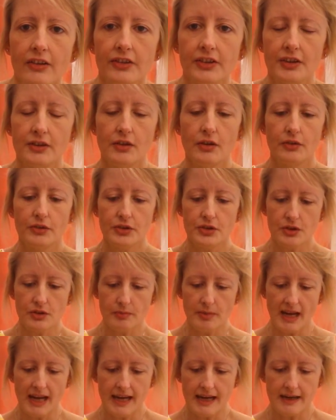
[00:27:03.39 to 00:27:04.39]
so not
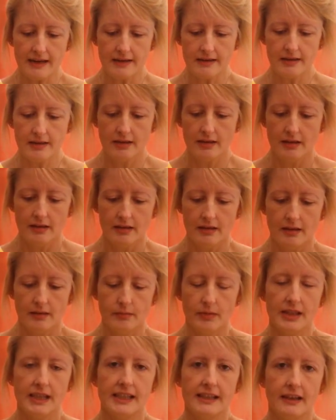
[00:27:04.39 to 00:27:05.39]
too bad.
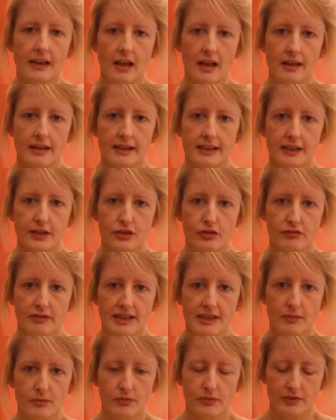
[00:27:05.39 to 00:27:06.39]
My little earthling's
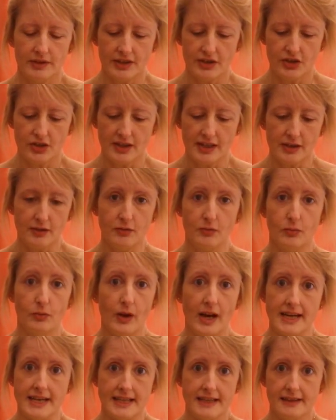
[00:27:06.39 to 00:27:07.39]
already worn a shirt. He couldn't
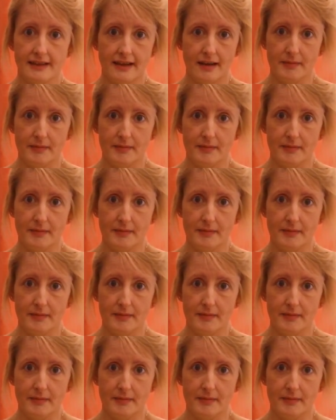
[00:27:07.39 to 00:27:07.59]
wait.